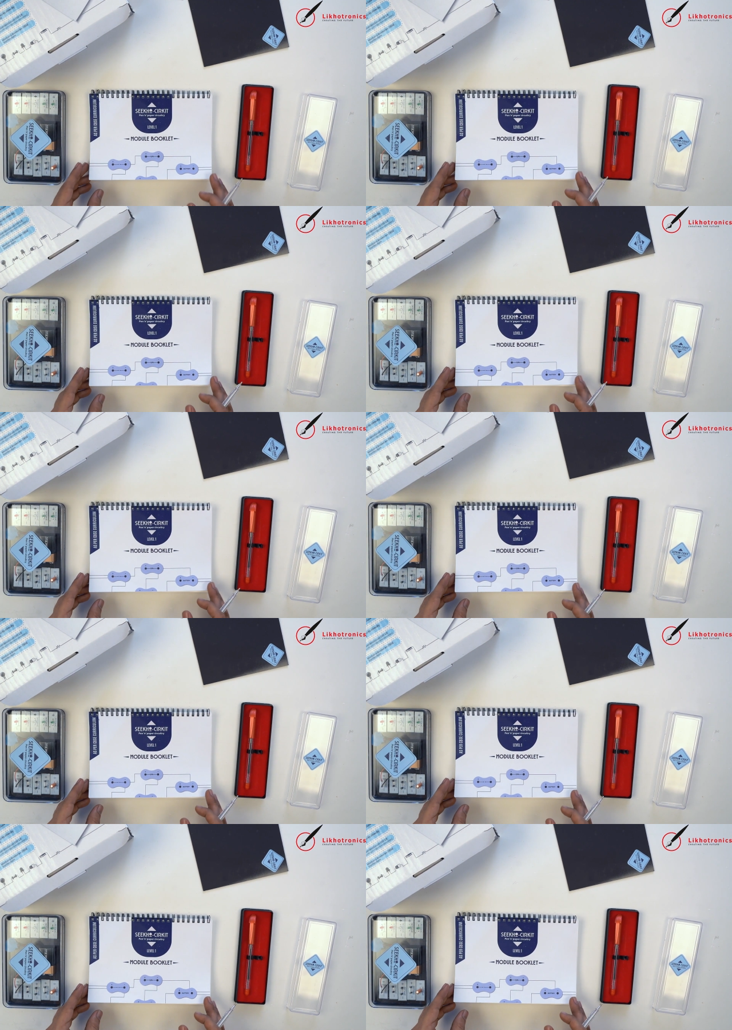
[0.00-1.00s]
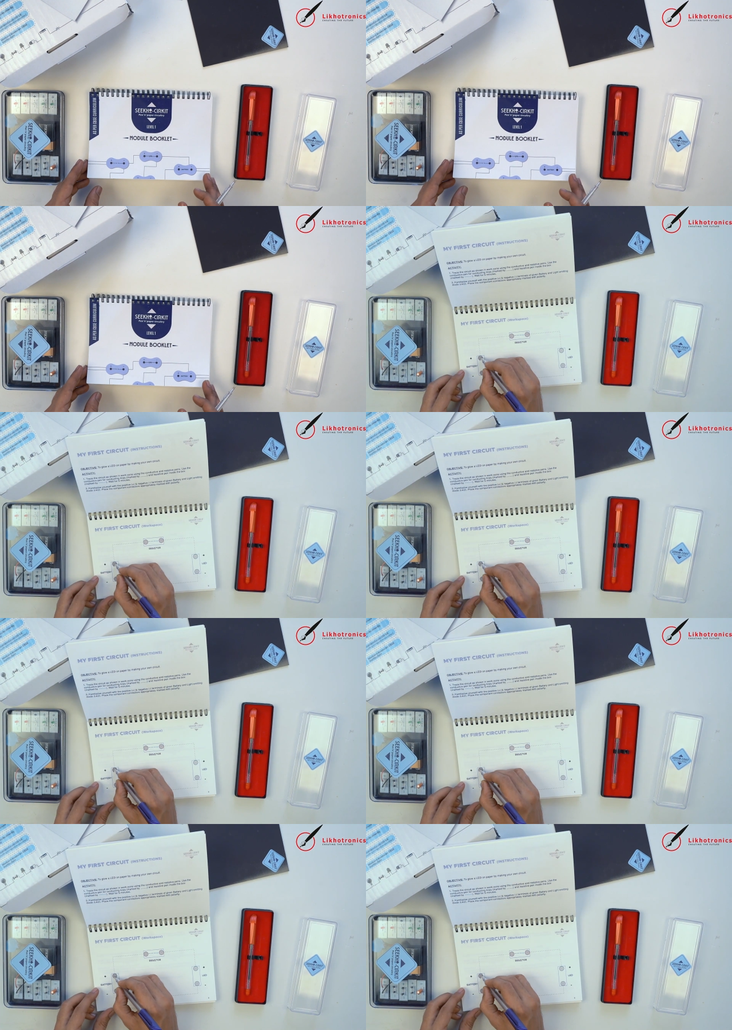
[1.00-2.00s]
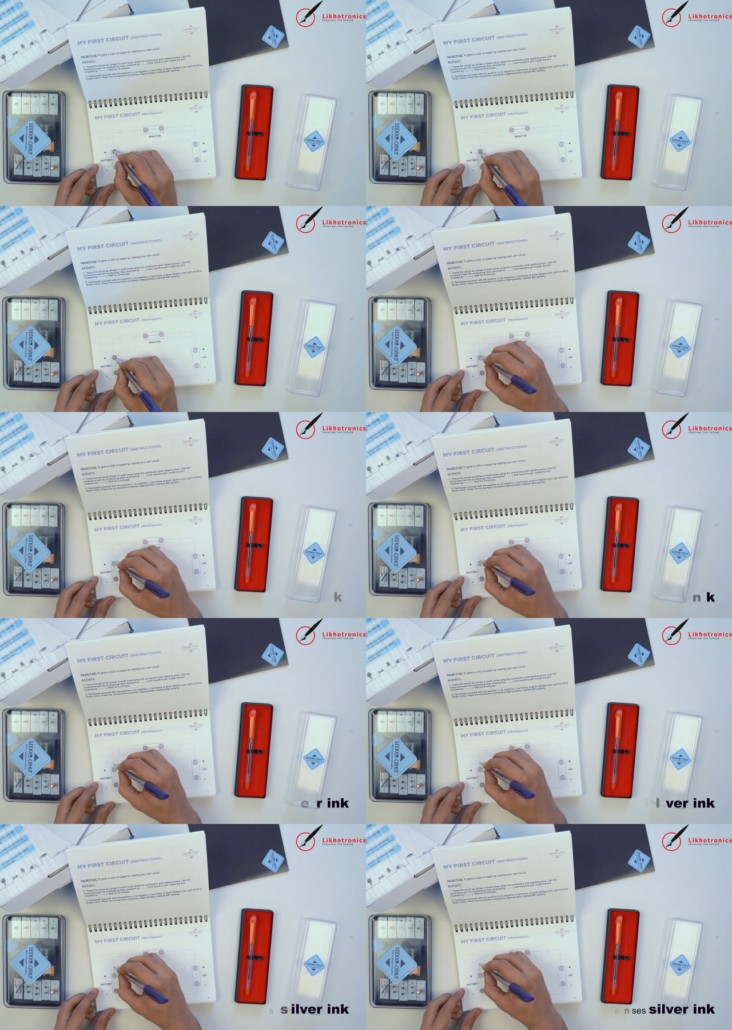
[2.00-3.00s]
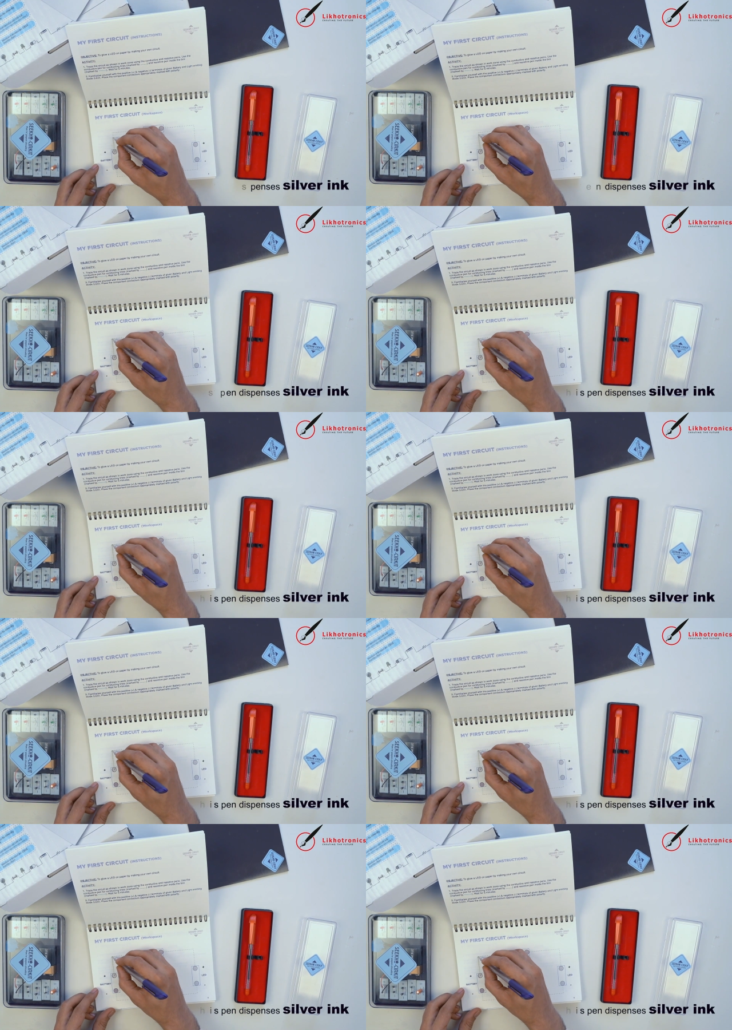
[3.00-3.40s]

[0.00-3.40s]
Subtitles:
(no speaker visible)